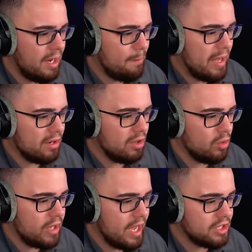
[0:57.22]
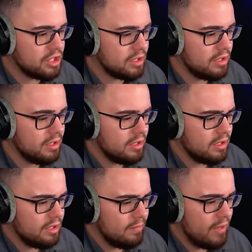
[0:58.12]
a better location.
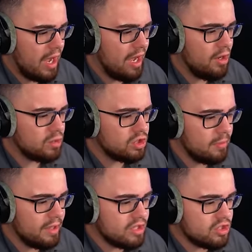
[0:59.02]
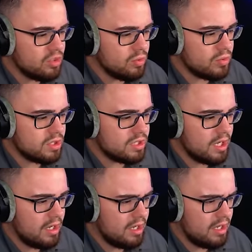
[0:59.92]
Now, I know some of these suits
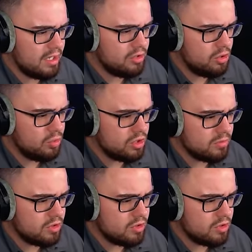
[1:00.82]
uh, do some